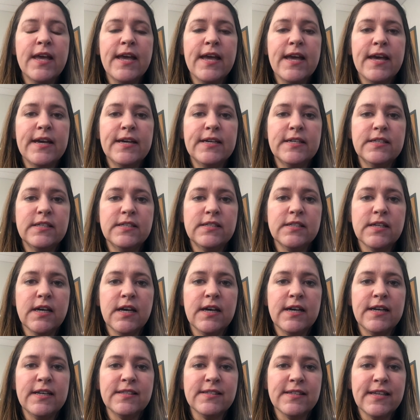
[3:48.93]
And
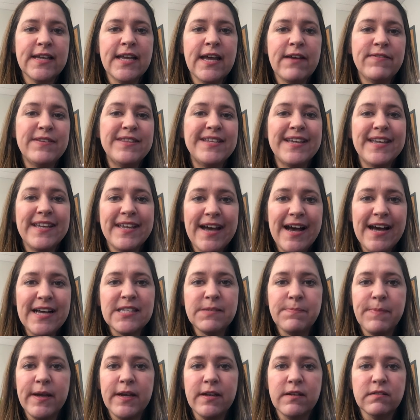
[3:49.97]
it's like having the
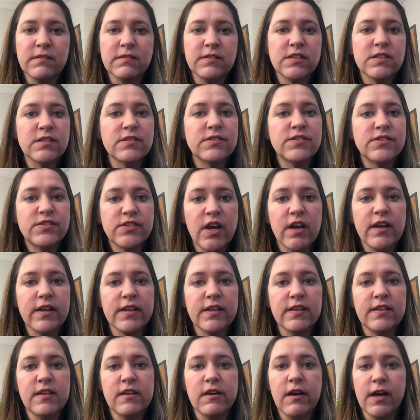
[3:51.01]
gas pedal just stuck
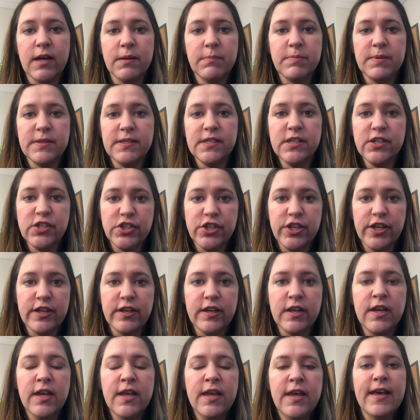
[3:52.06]
in the on
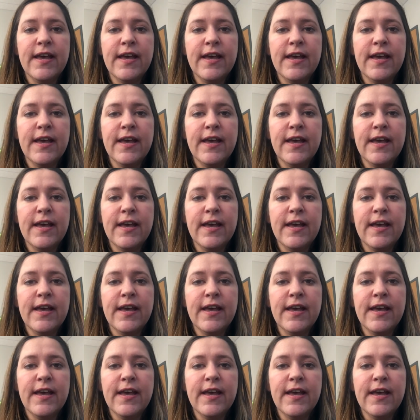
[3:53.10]
position.